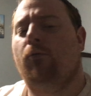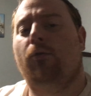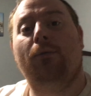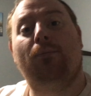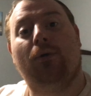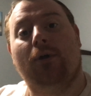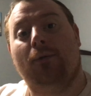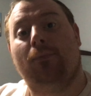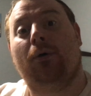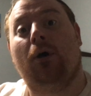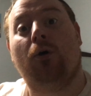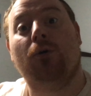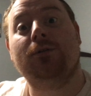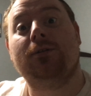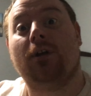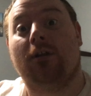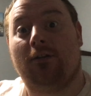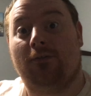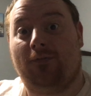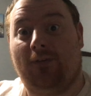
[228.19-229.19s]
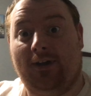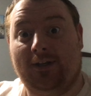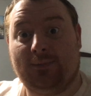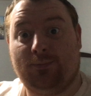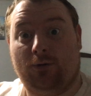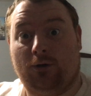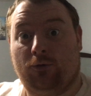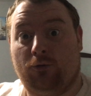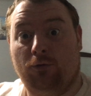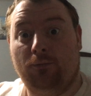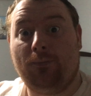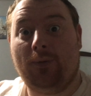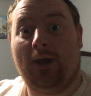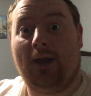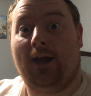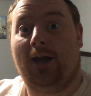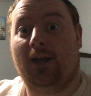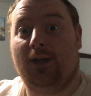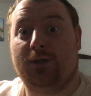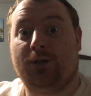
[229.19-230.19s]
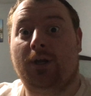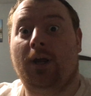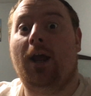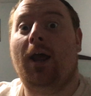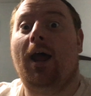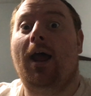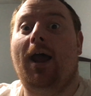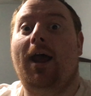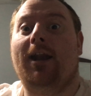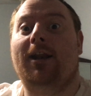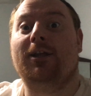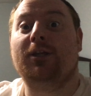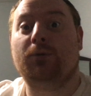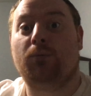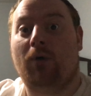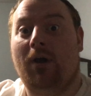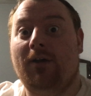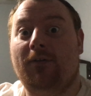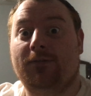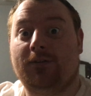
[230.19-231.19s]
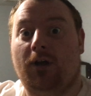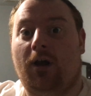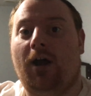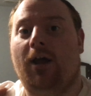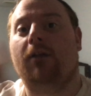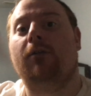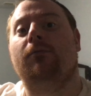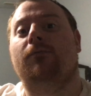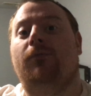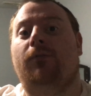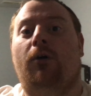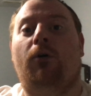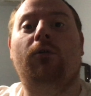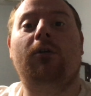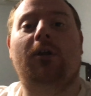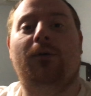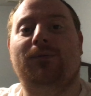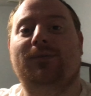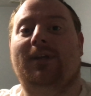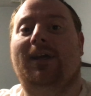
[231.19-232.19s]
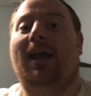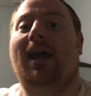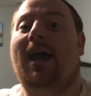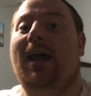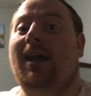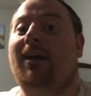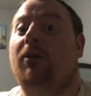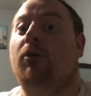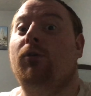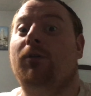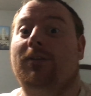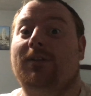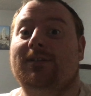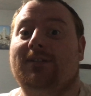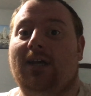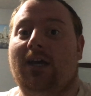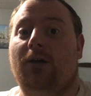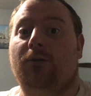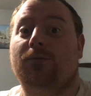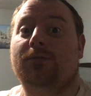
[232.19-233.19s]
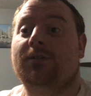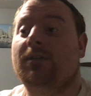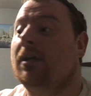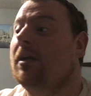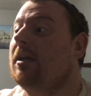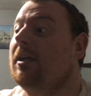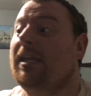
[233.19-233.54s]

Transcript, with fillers: We put a post on the Facebook group page and his wife saw it and phoned him It was like, hey, go to this house.